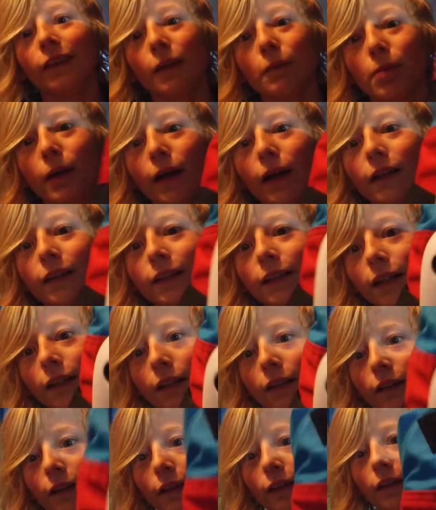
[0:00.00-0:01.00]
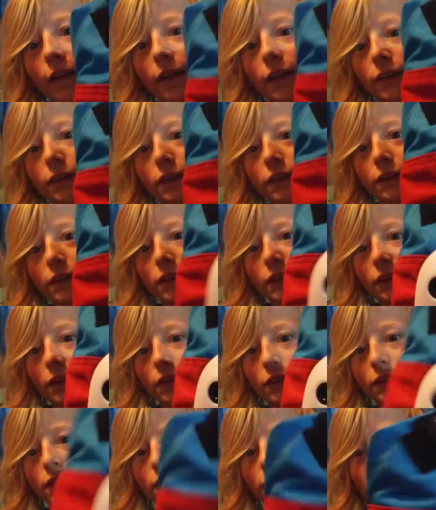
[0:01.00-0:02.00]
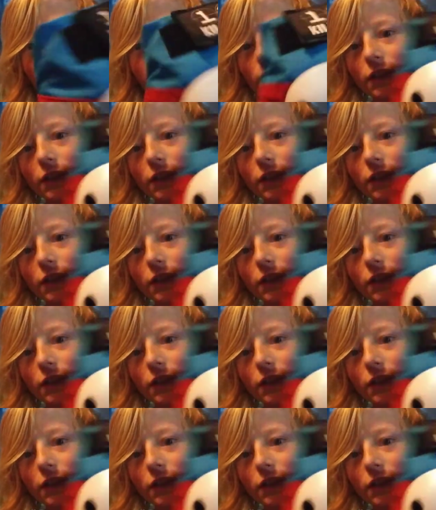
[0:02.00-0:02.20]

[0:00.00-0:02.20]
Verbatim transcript: the pad, kind of like that, just so that it looks kind